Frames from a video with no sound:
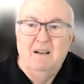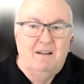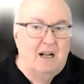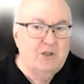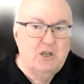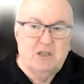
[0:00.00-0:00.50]

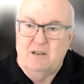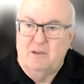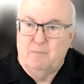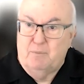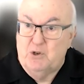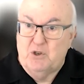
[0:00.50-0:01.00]
not just of
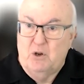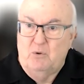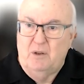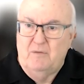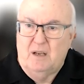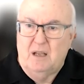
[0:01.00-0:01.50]
the
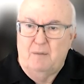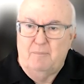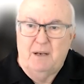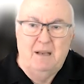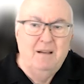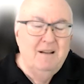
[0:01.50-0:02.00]
persona of the
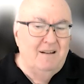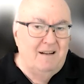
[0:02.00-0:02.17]
company,